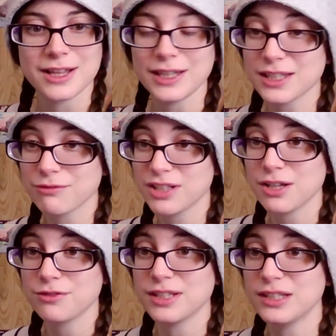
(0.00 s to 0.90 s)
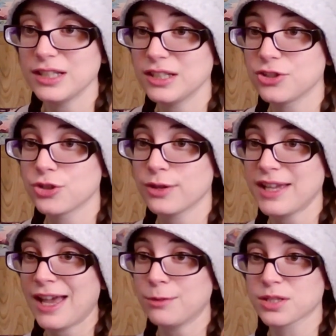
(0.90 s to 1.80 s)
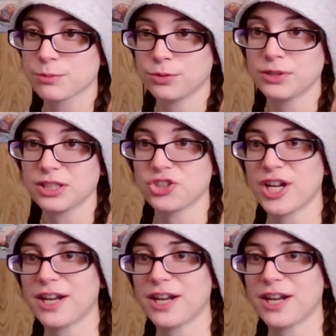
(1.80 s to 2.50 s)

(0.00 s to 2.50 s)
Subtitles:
Like the video if you did enjoy. Help support the